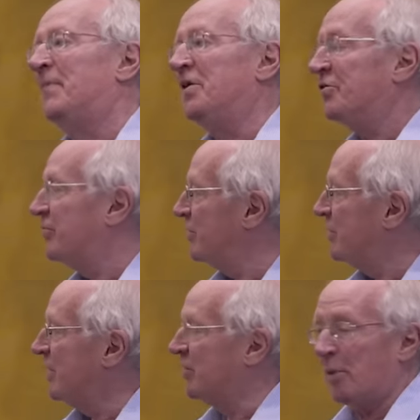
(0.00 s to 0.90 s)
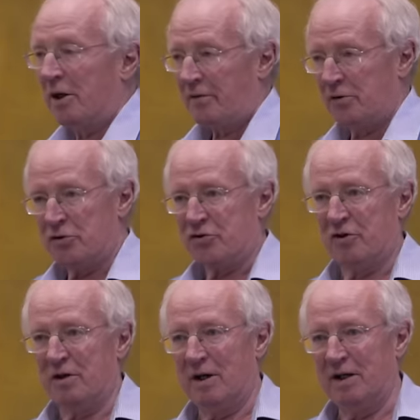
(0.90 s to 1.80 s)
This is part of the
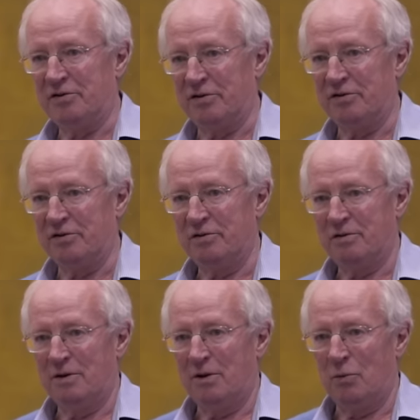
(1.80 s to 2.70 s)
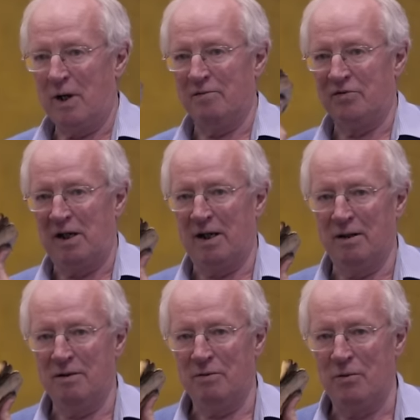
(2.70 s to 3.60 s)
Nusra ISIS way of
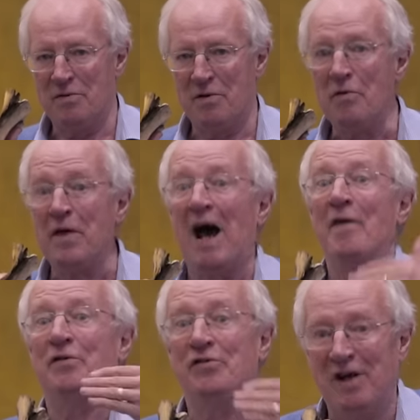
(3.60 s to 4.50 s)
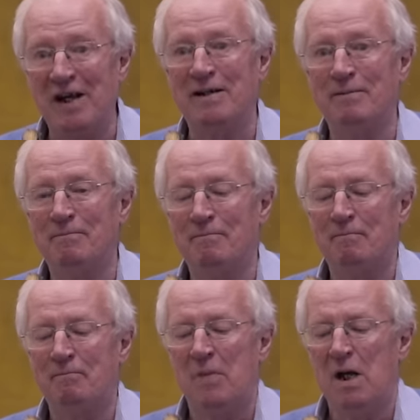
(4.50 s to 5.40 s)
dealing with the other side.
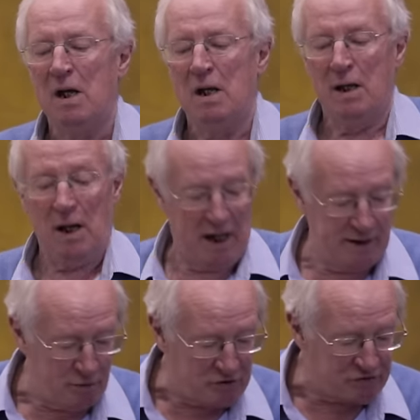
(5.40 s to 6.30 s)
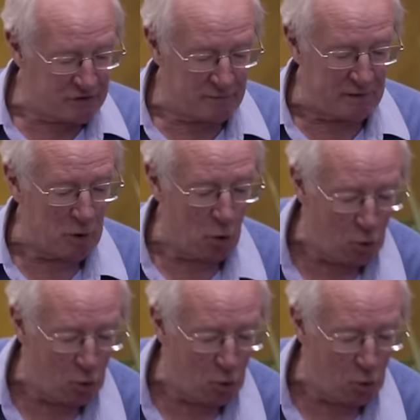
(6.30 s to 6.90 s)
I noticed that they were